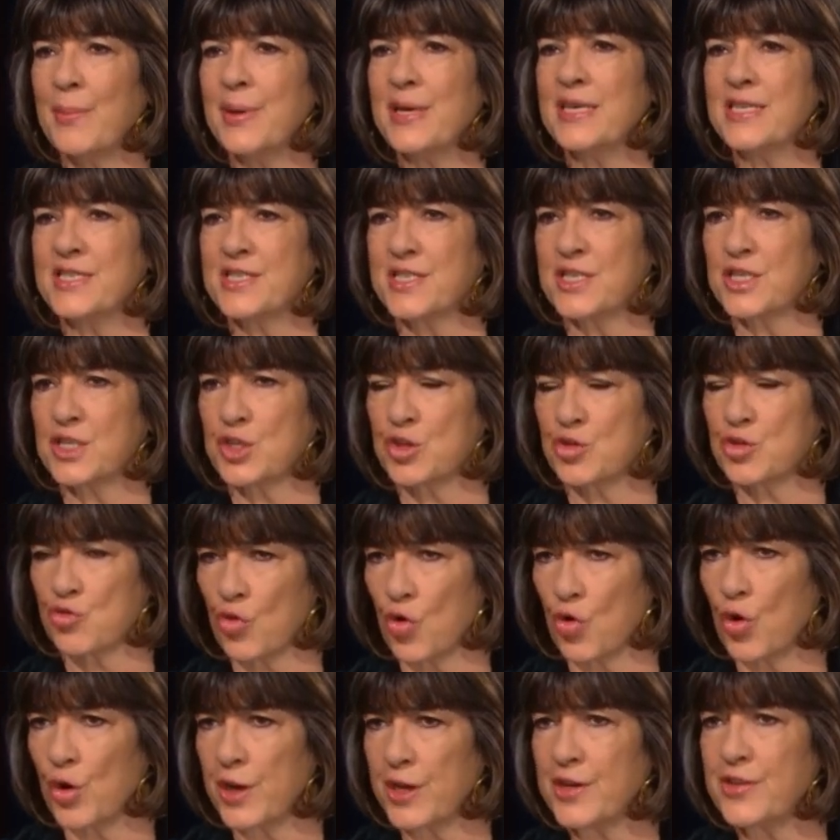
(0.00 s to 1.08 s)
is
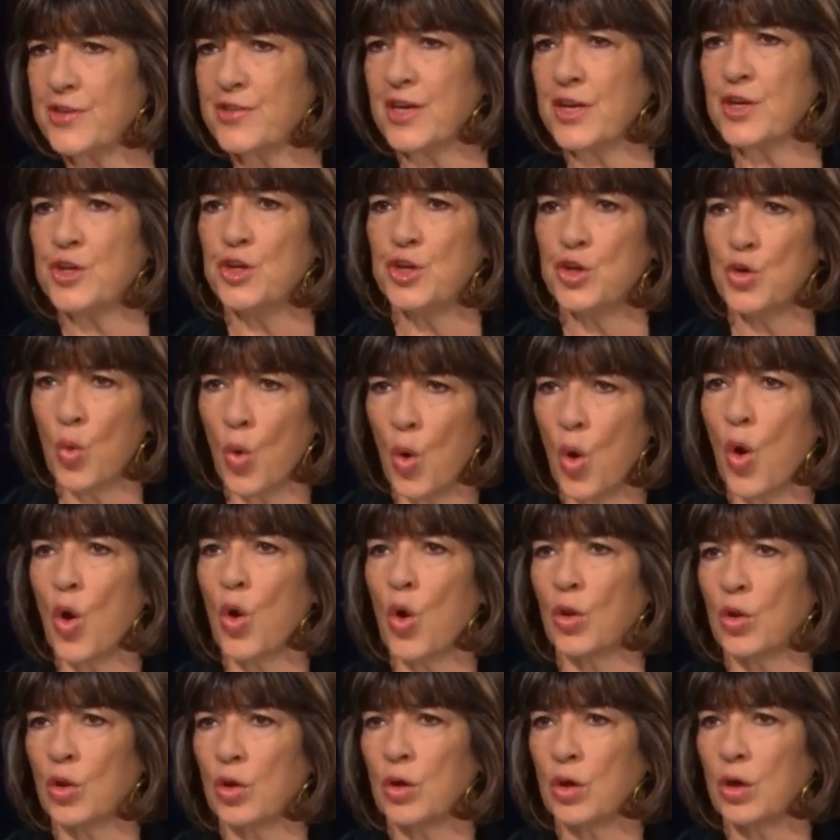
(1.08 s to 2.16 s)
destroyed that you
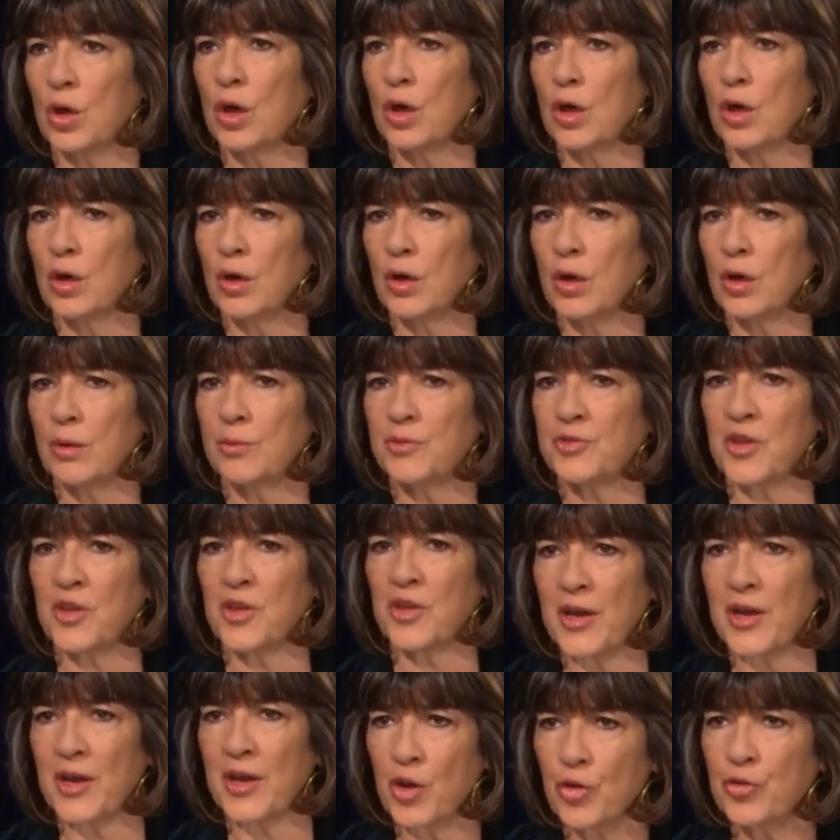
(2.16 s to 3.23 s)
all
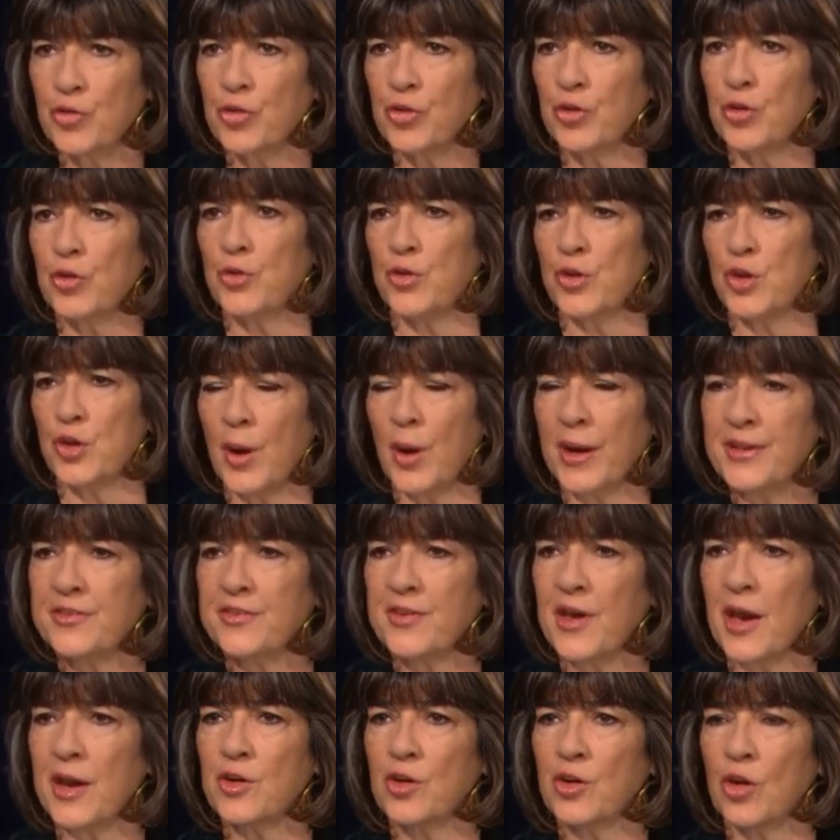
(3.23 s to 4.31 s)
signed on to, the UN
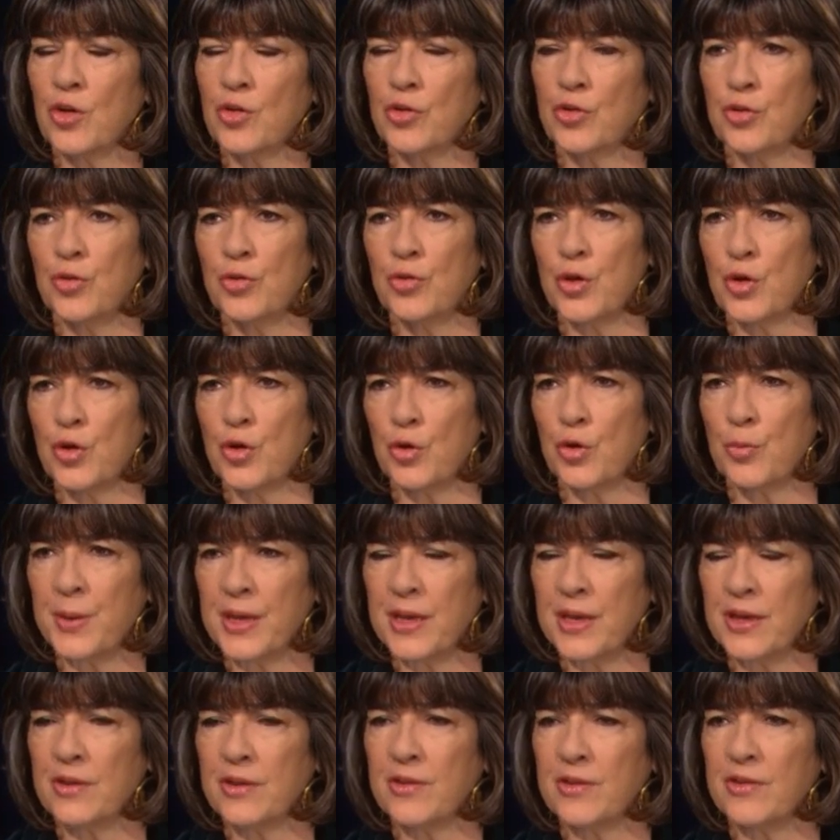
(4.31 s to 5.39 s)
signed on to, the
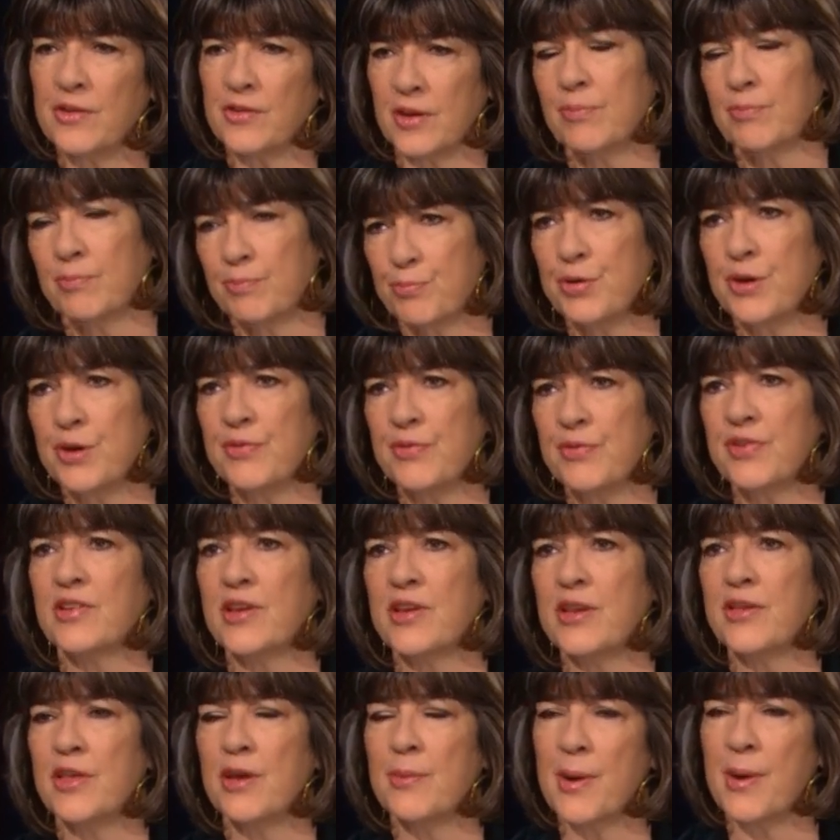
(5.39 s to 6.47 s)
Europeans and
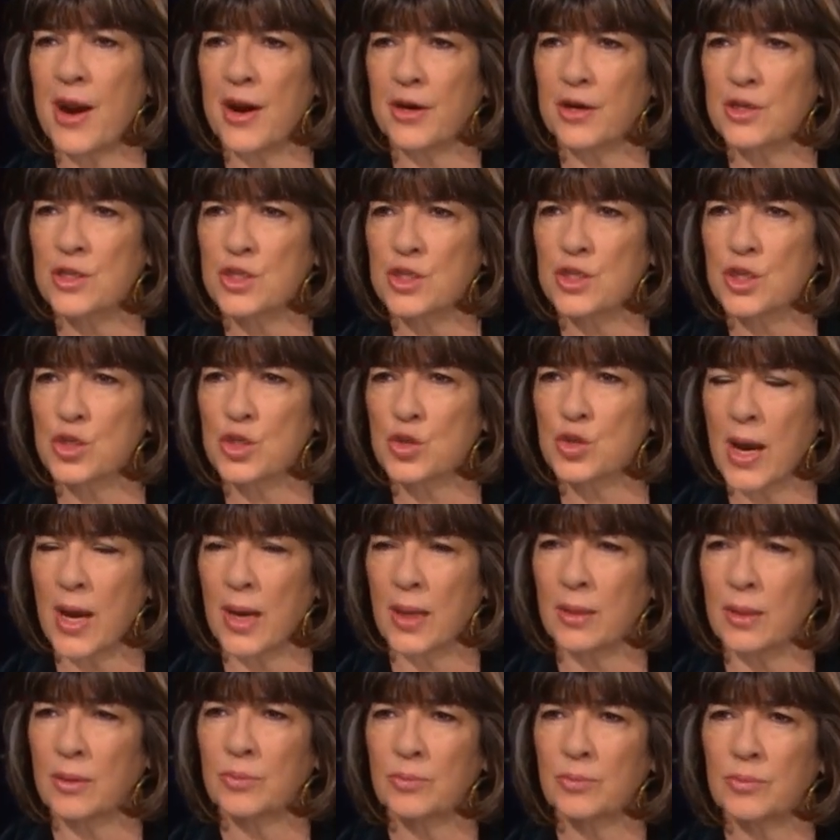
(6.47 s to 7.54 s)
previously the Americans as
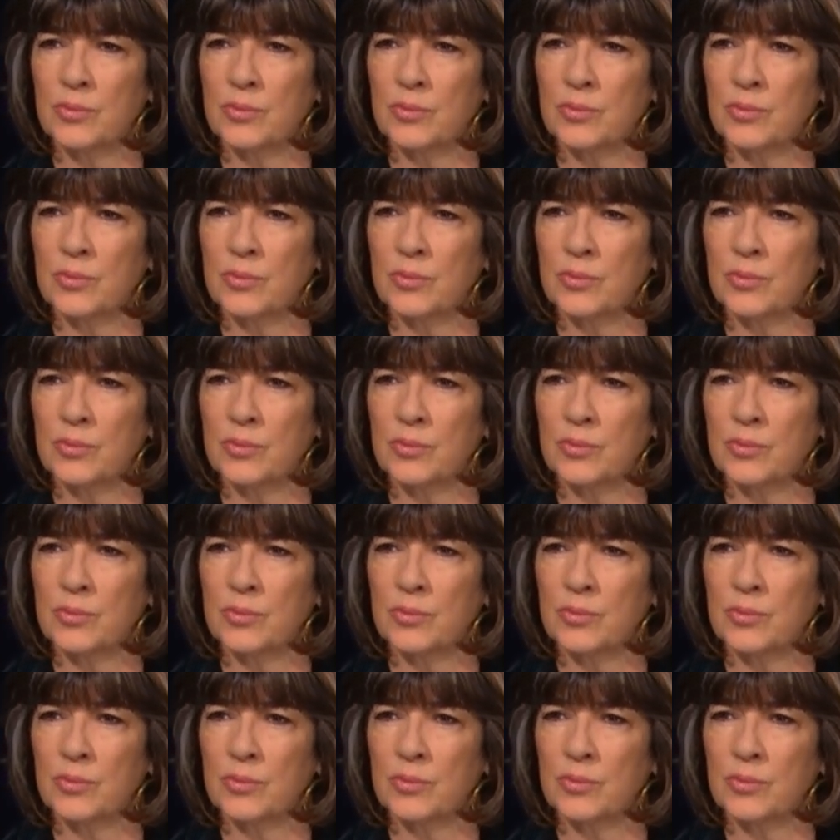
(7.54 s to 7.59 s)
well?